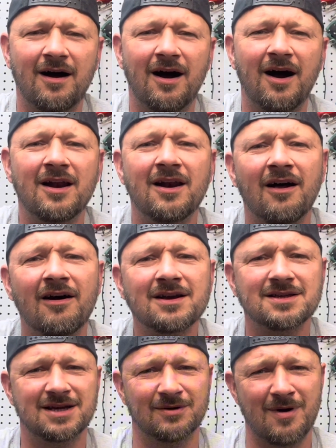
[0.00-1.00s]
I
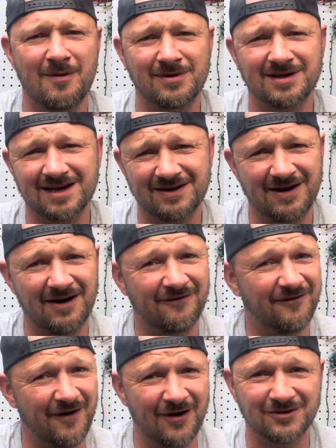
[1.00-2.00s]
liked it when we didn't have
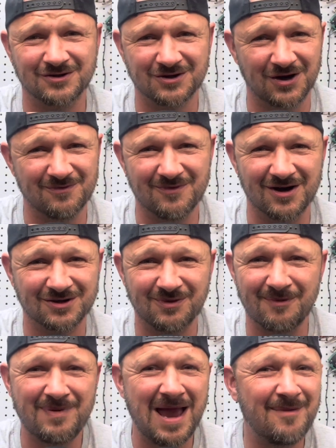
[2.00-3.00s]
phones so much,
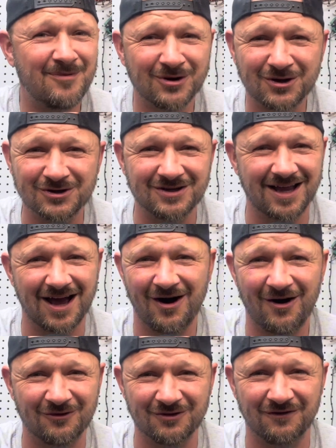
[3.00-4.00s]
when people couldn't get
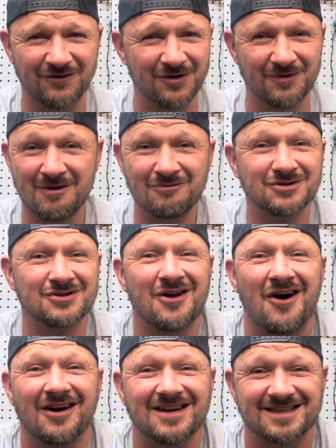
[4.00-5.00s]
hold of you. It was
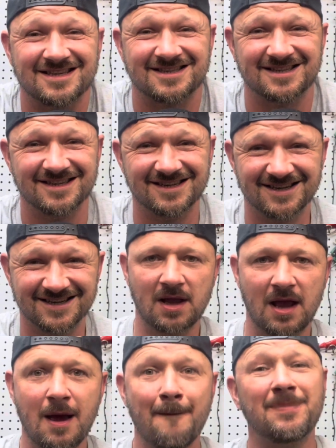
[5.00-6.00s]
nice.
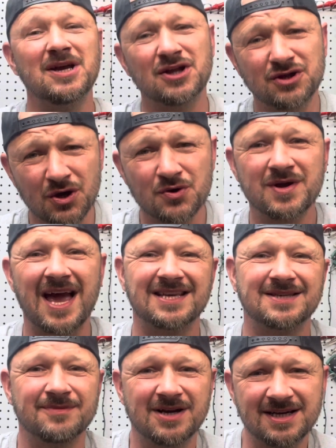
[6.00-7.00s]
But you do get
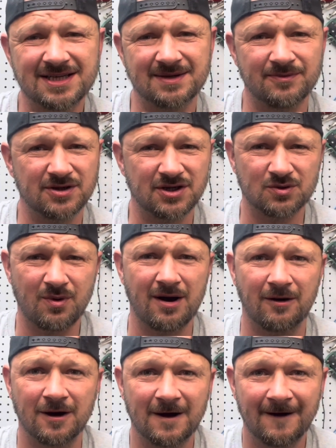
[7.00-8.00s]
some customers as
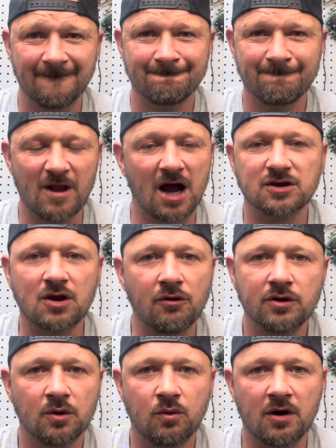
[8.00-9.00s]
well. I
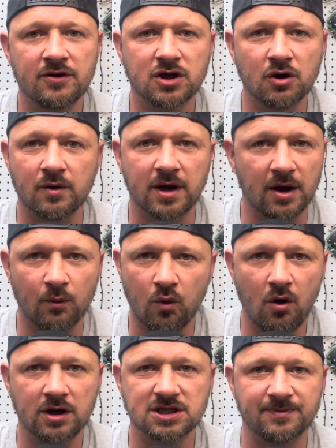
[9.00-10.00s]
don't know why they do it. It
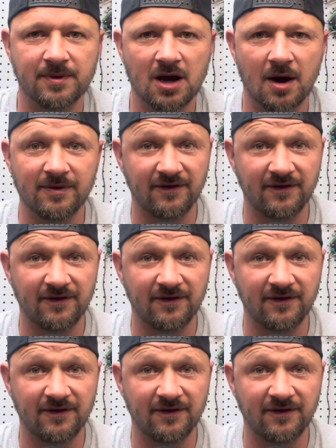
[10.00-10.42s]
winds me up.